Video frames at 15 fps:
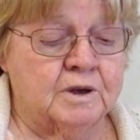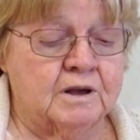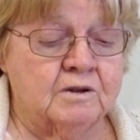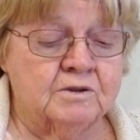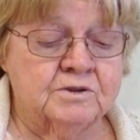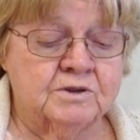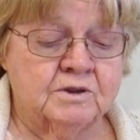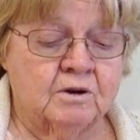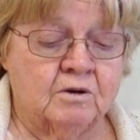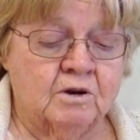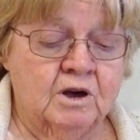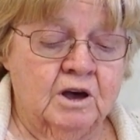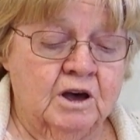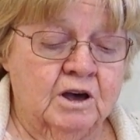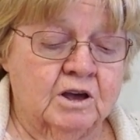bills, so
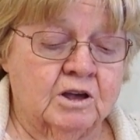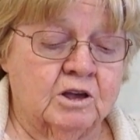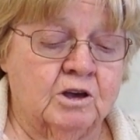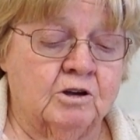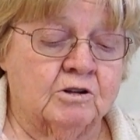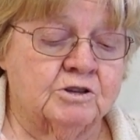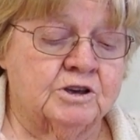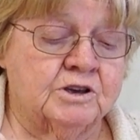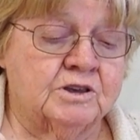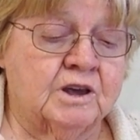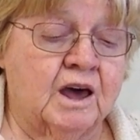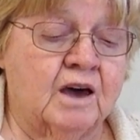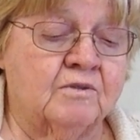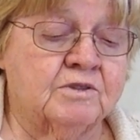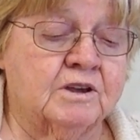you'll just
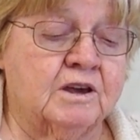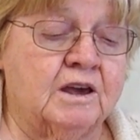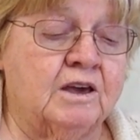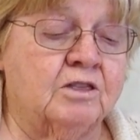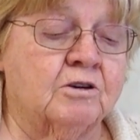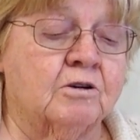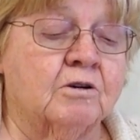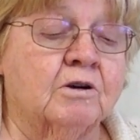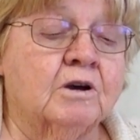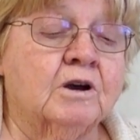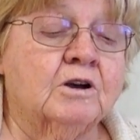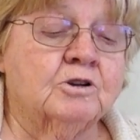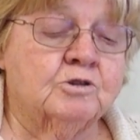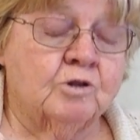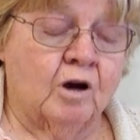have to either
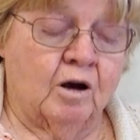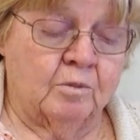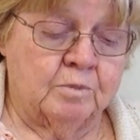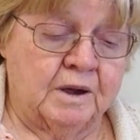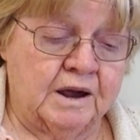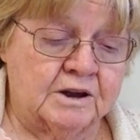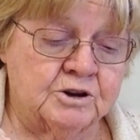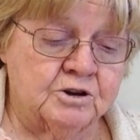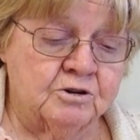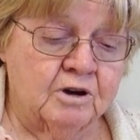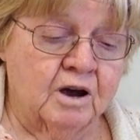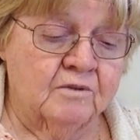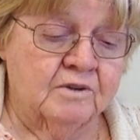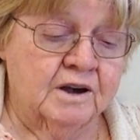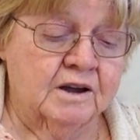draw a picture
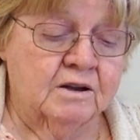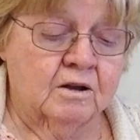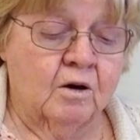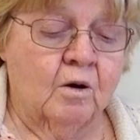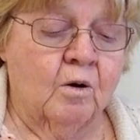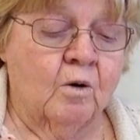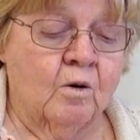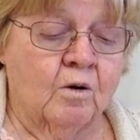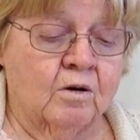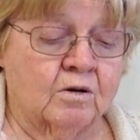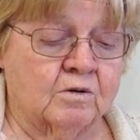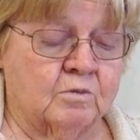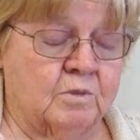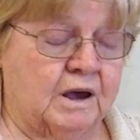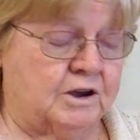of it or
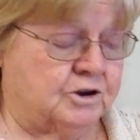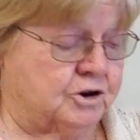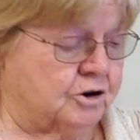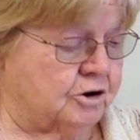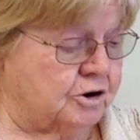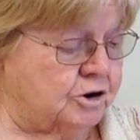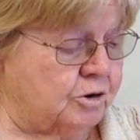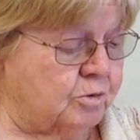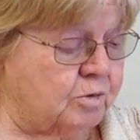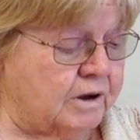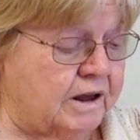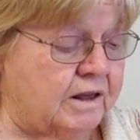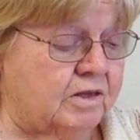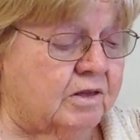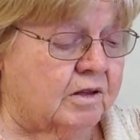make sure you
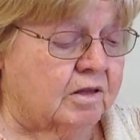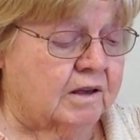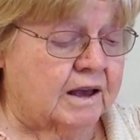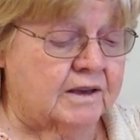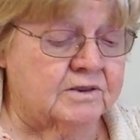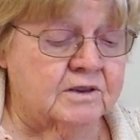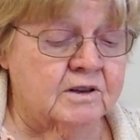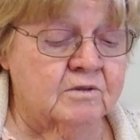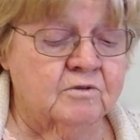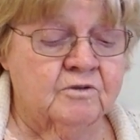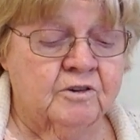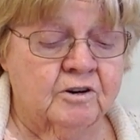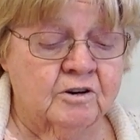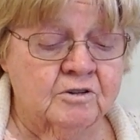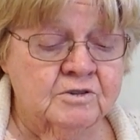read the lesson
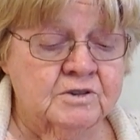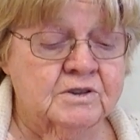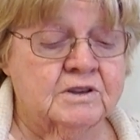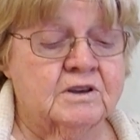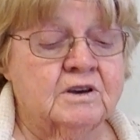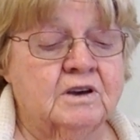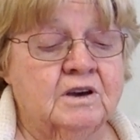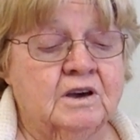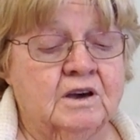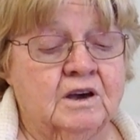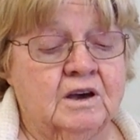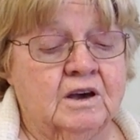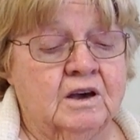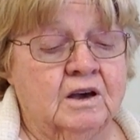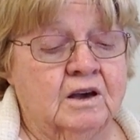first.
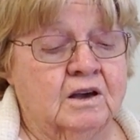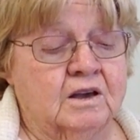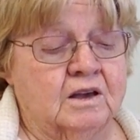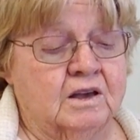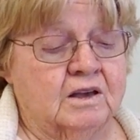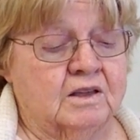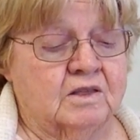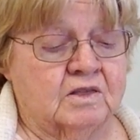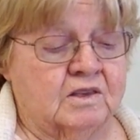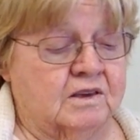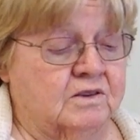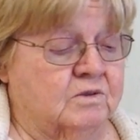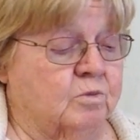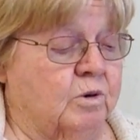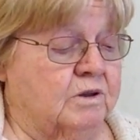
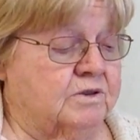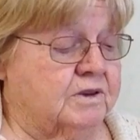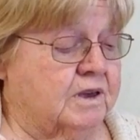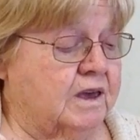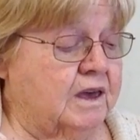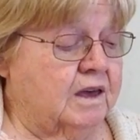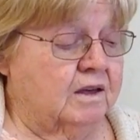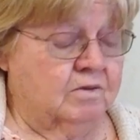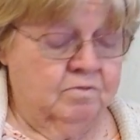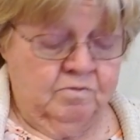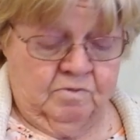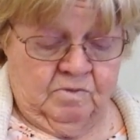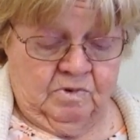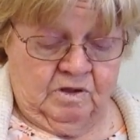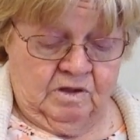This, once again,
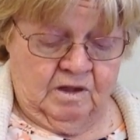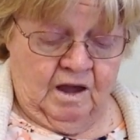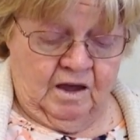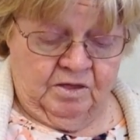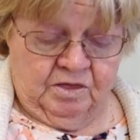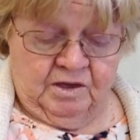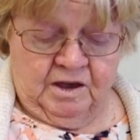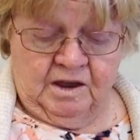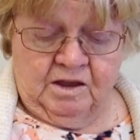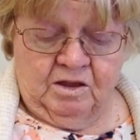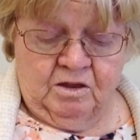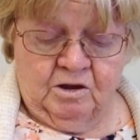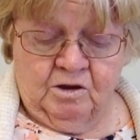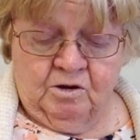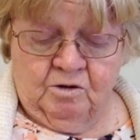
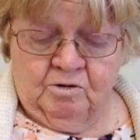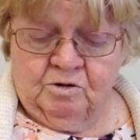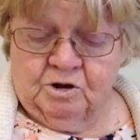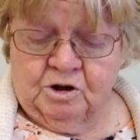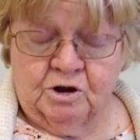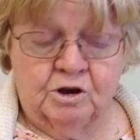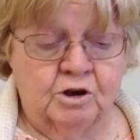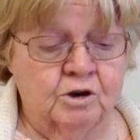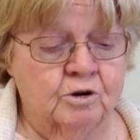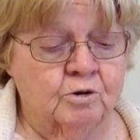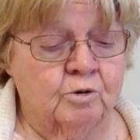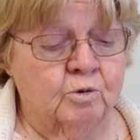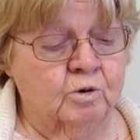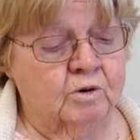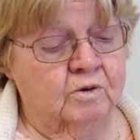nothing new to
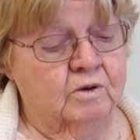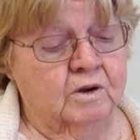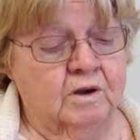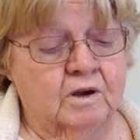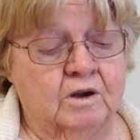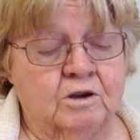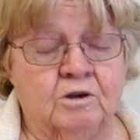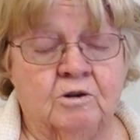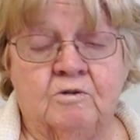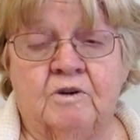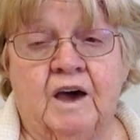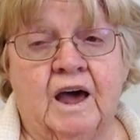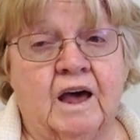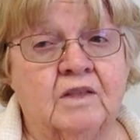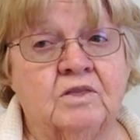you. You've
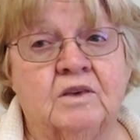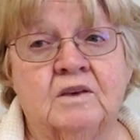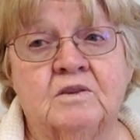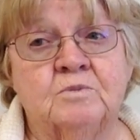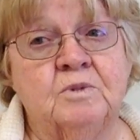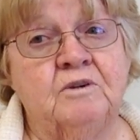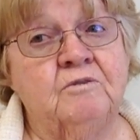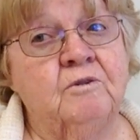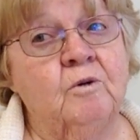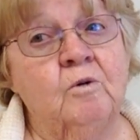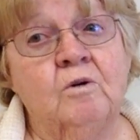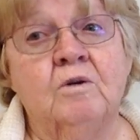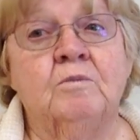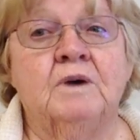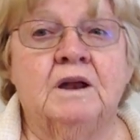had this
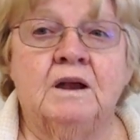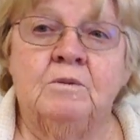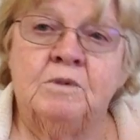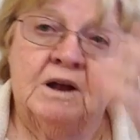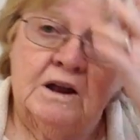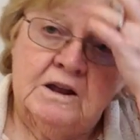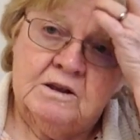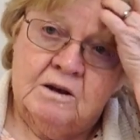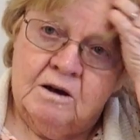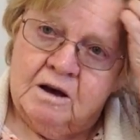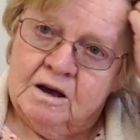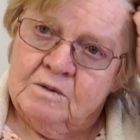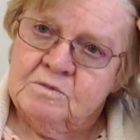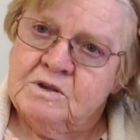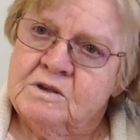before many, many
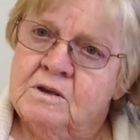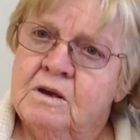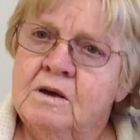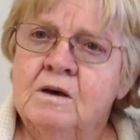times.